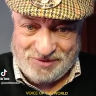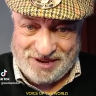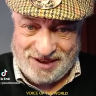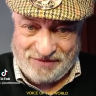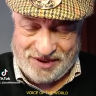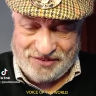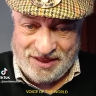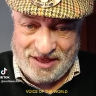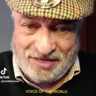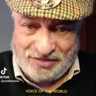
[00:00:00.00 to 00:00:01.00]
We love it.
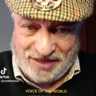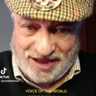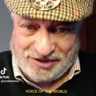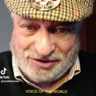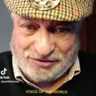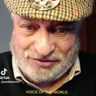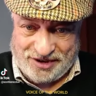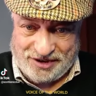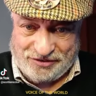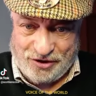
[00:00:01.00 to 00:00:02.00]
Thank you.
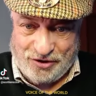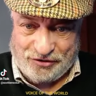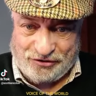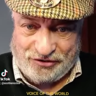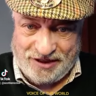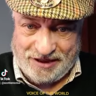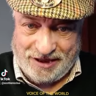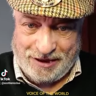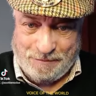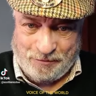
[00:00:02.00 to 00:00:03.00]
TikToks,
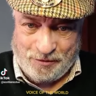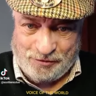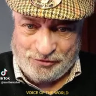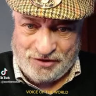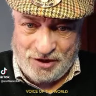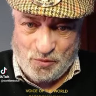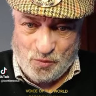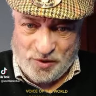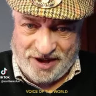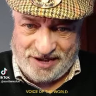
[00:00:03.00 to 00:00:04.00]
Aprils,
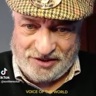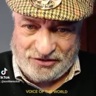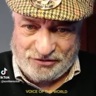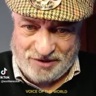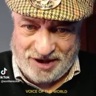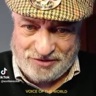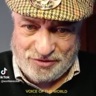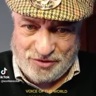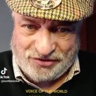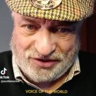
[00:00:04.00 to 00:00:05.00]
weights, red
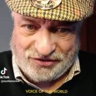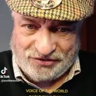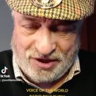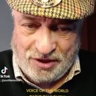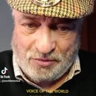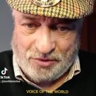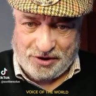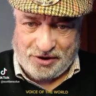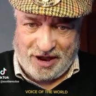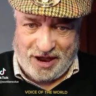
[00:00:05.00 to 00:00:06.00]
roses. What are you
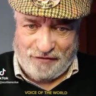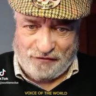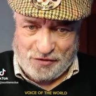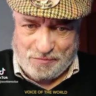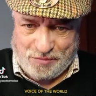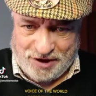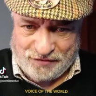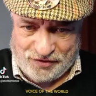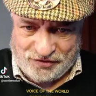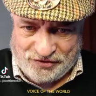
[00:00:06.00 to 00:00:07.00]
going to have for
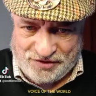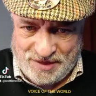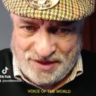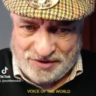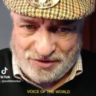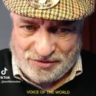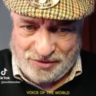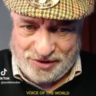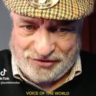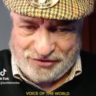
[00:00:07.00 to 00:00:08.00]
breakfast? Your
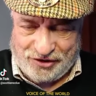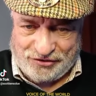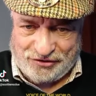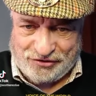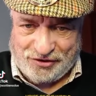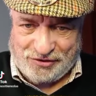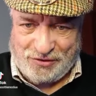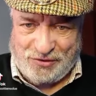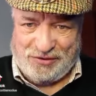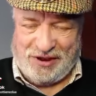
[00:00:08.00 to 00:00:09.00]
rolled sausage got
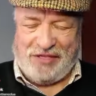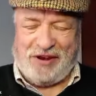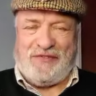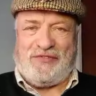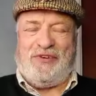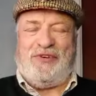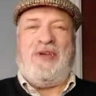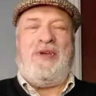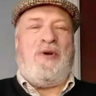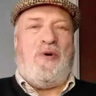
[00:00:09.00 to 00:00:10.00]
cold the other
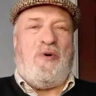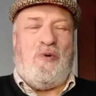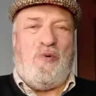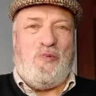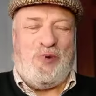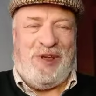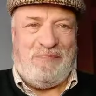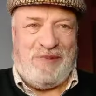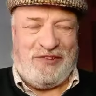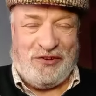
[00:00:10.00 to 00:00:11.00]
afternoon. Oh, wee
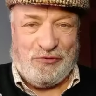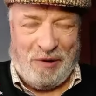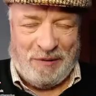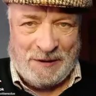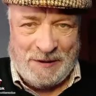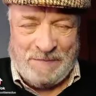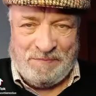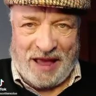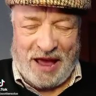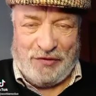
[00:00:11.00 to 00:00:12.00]
Mrs. Woman.
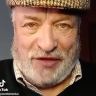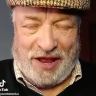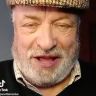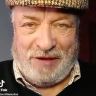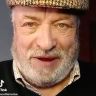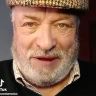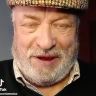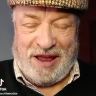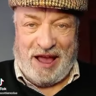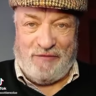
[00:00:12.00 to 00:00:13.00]
I think i
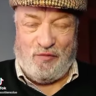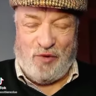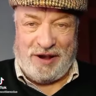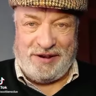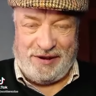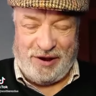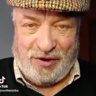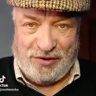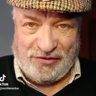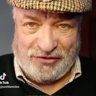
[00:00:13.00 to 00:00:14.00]
maybe have one
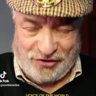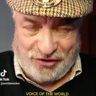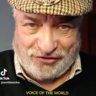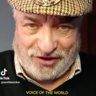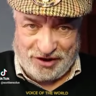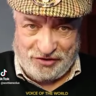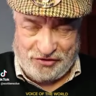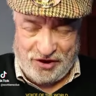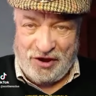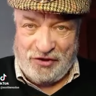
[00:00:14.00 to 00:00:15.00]
long
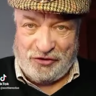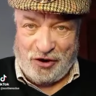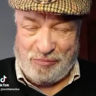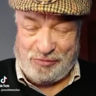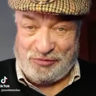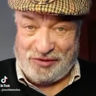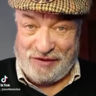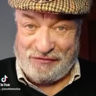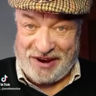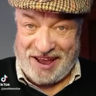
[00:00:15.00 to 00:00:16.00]
sausage topped with
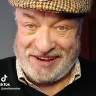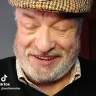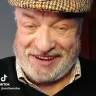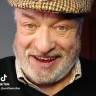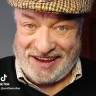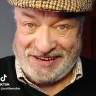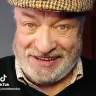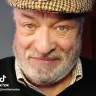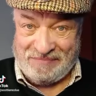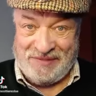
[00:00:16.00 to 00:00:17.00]
a fried egg.